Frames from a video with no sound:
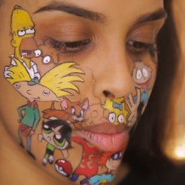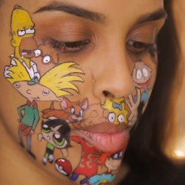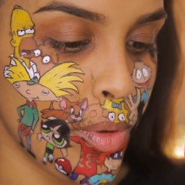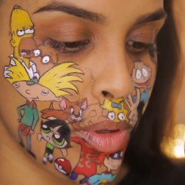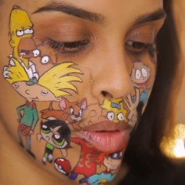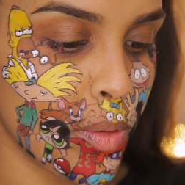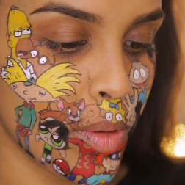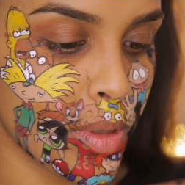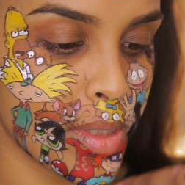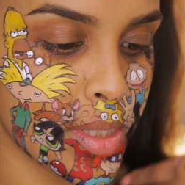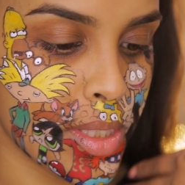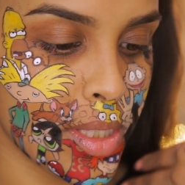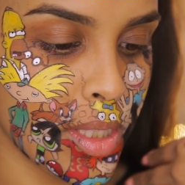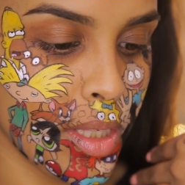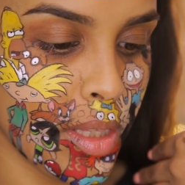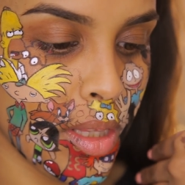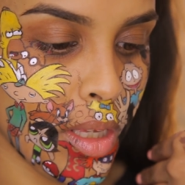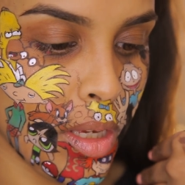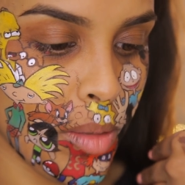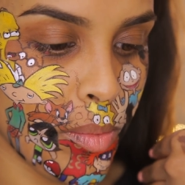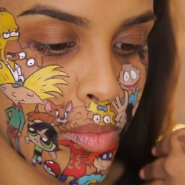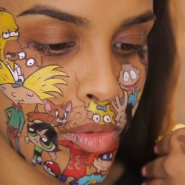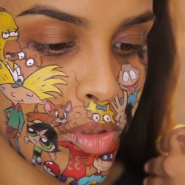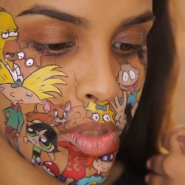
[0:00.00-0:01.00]
but you can see
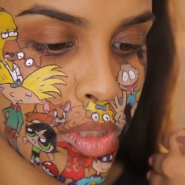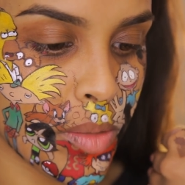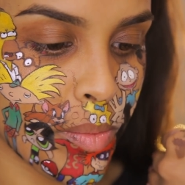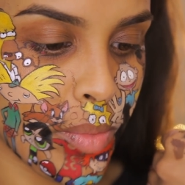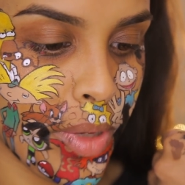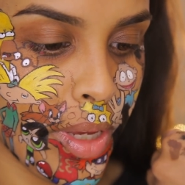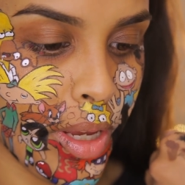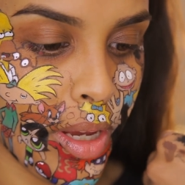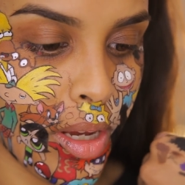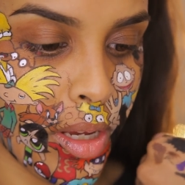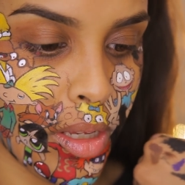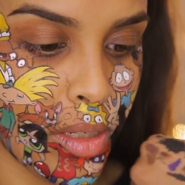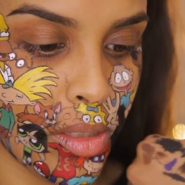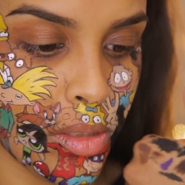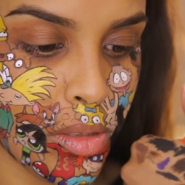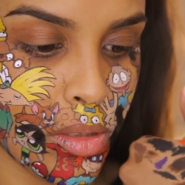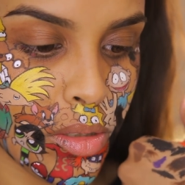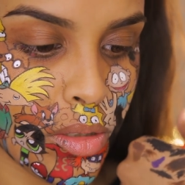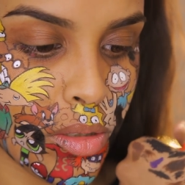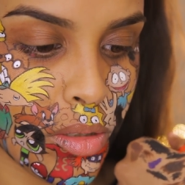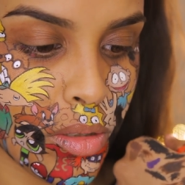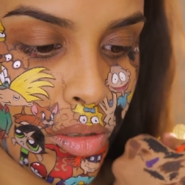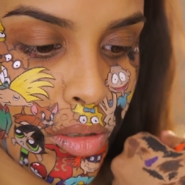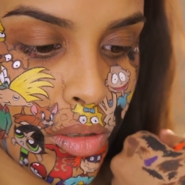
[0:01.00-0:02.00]
that I'm using my
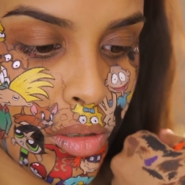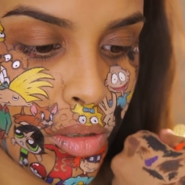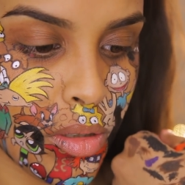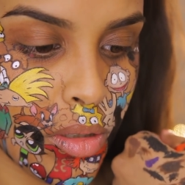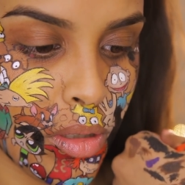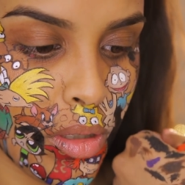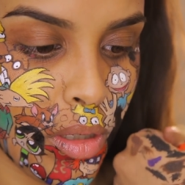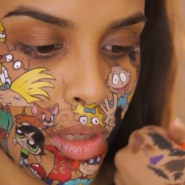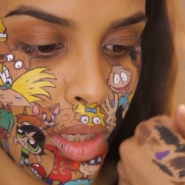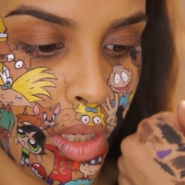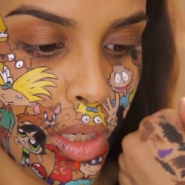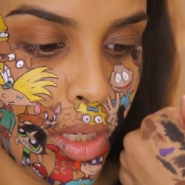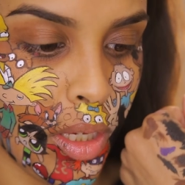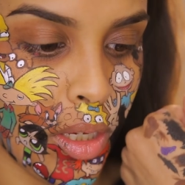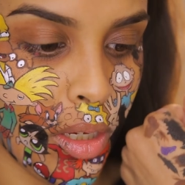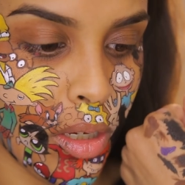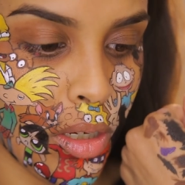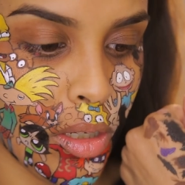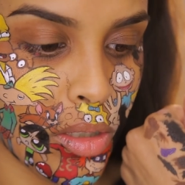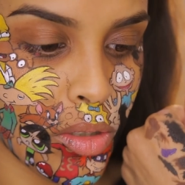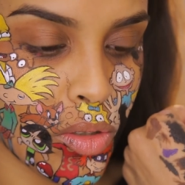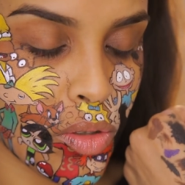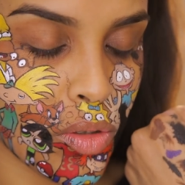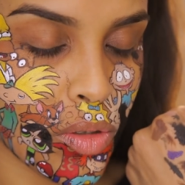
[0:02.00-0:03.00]
hand
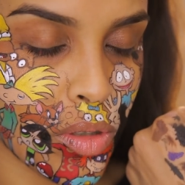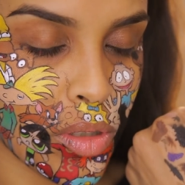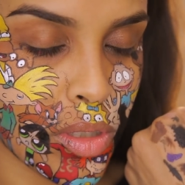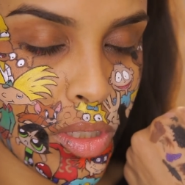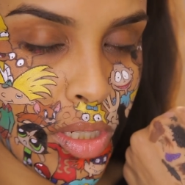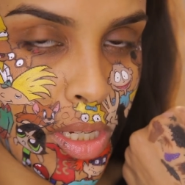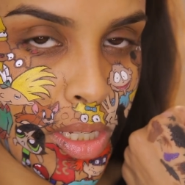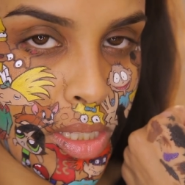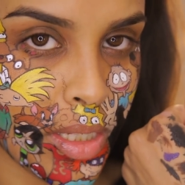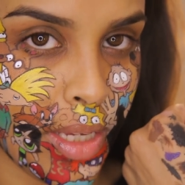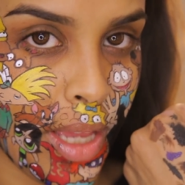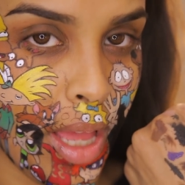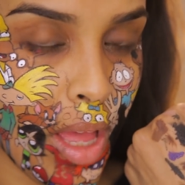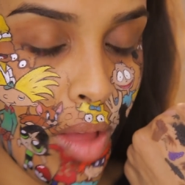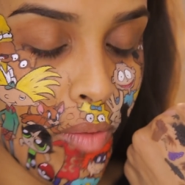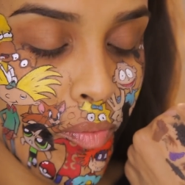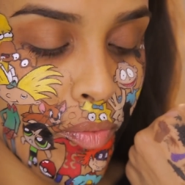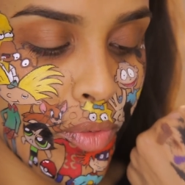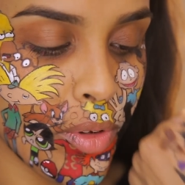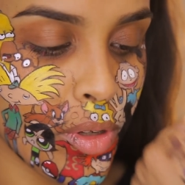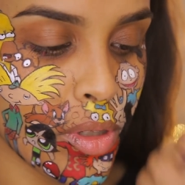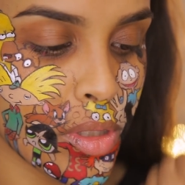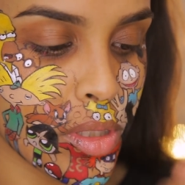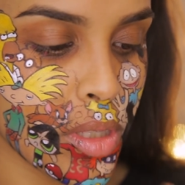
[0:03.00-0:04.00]
here just as a
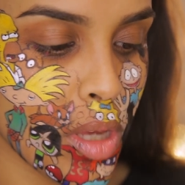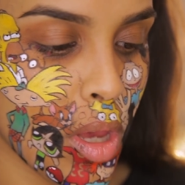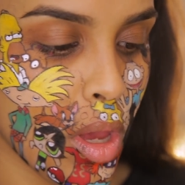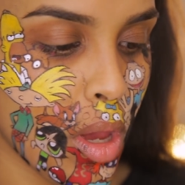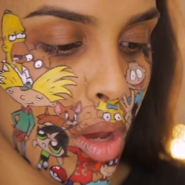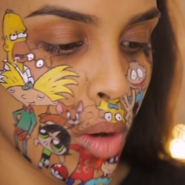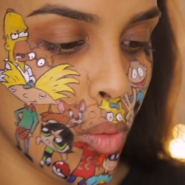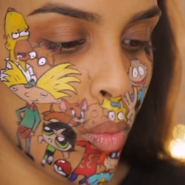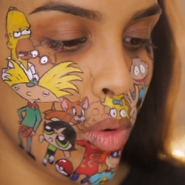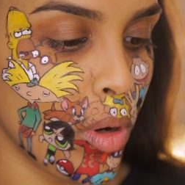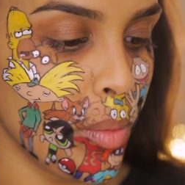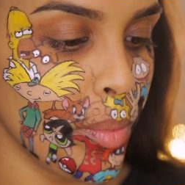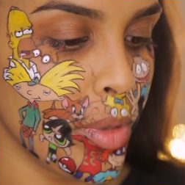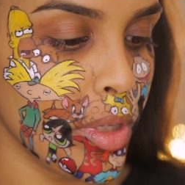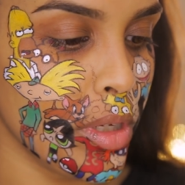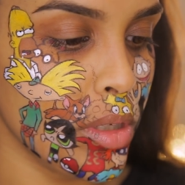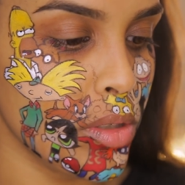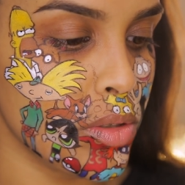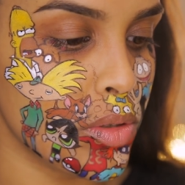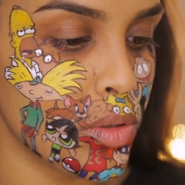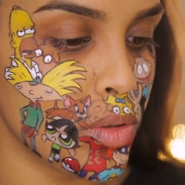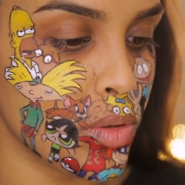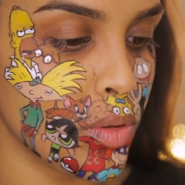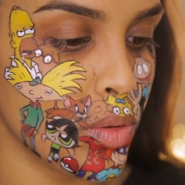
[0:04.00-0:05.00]
canvas. What I'm
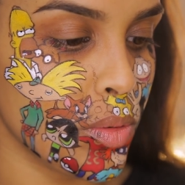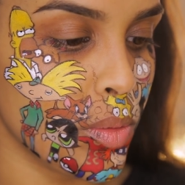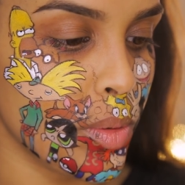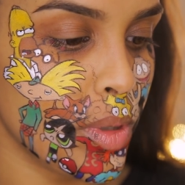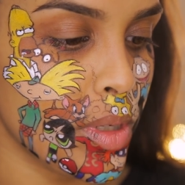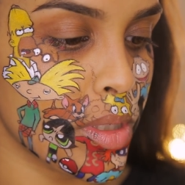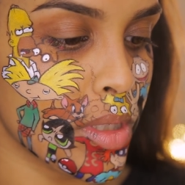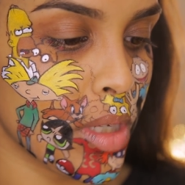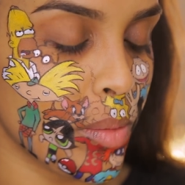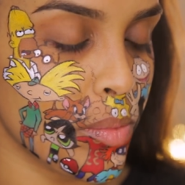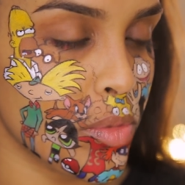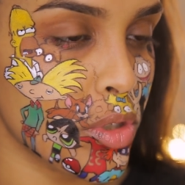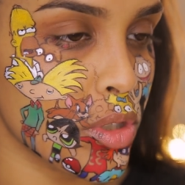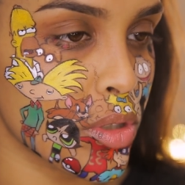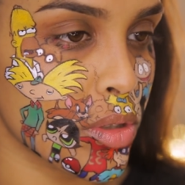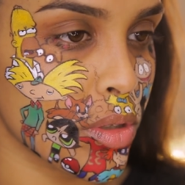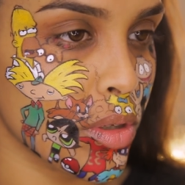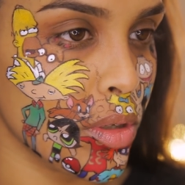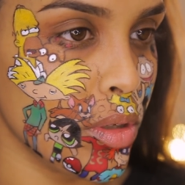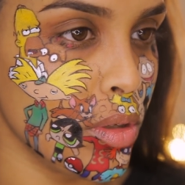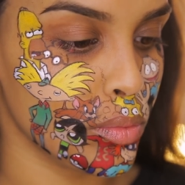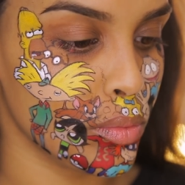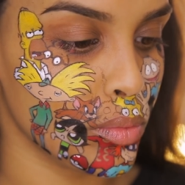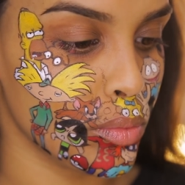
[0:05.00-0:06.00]
gonna do is I'm just
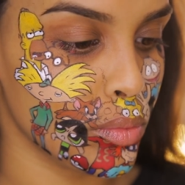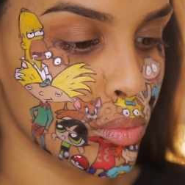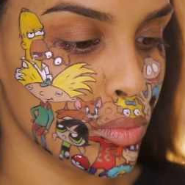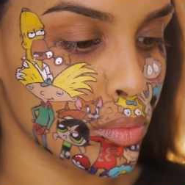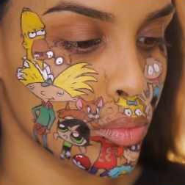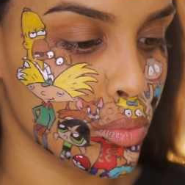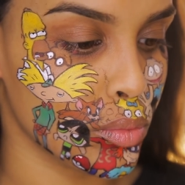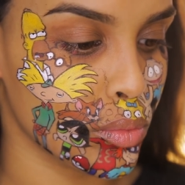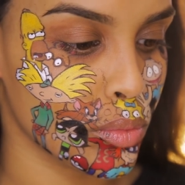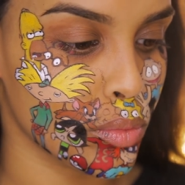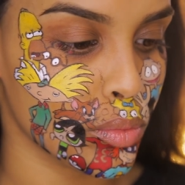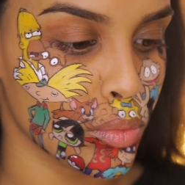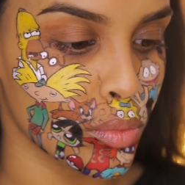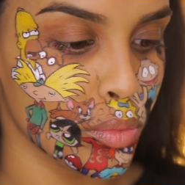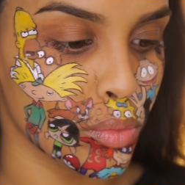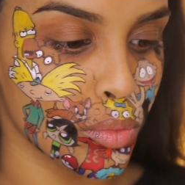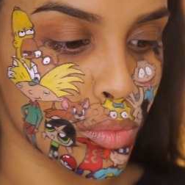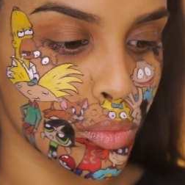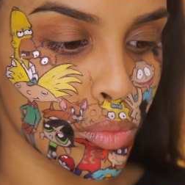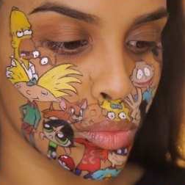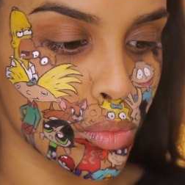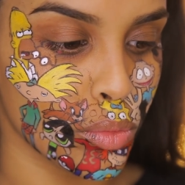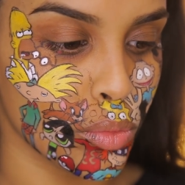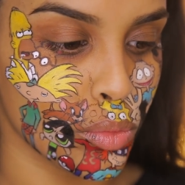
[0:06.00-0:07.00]
gonna use block
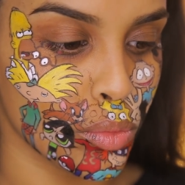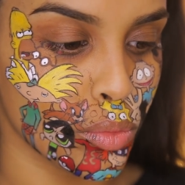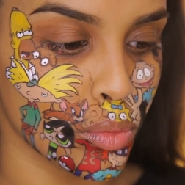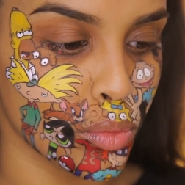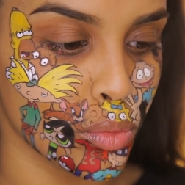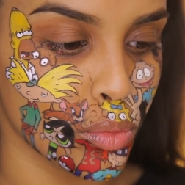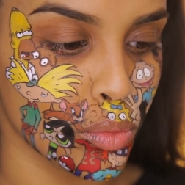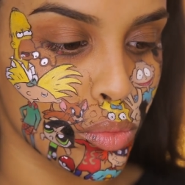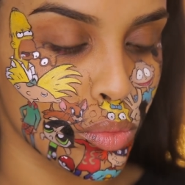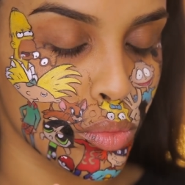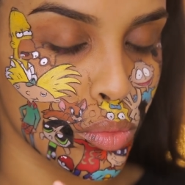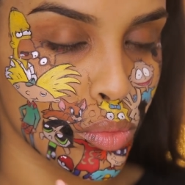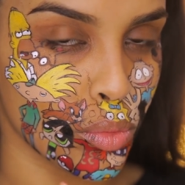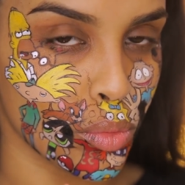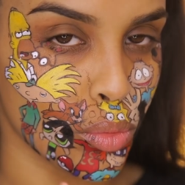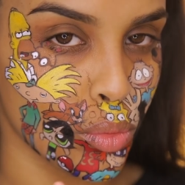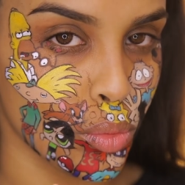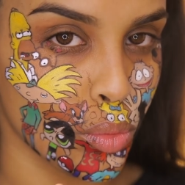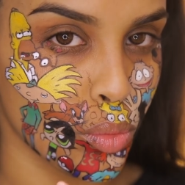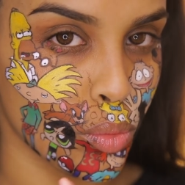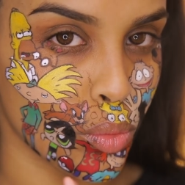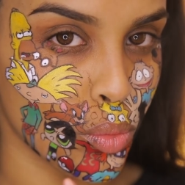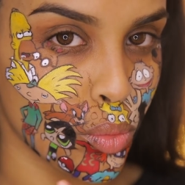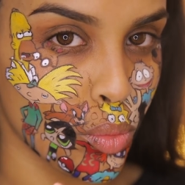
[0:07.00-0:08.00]
color. So we're gonna start
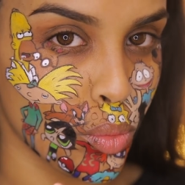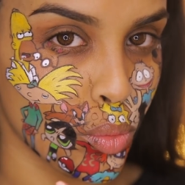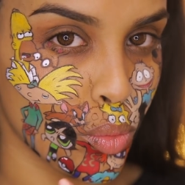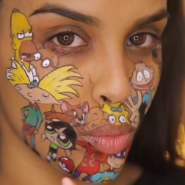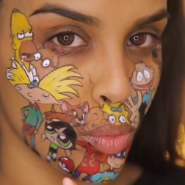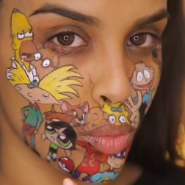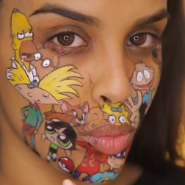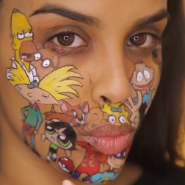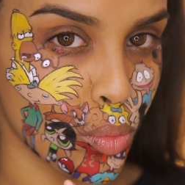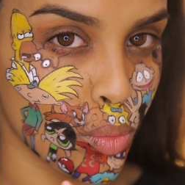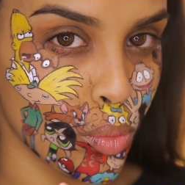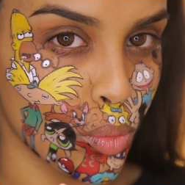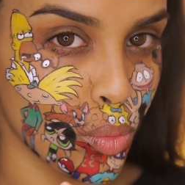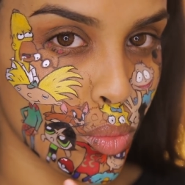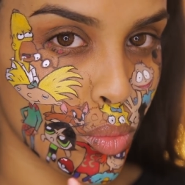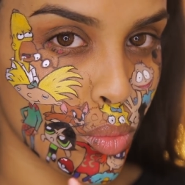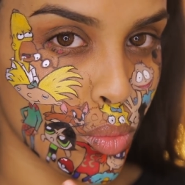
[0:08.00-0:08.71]
off, Gerald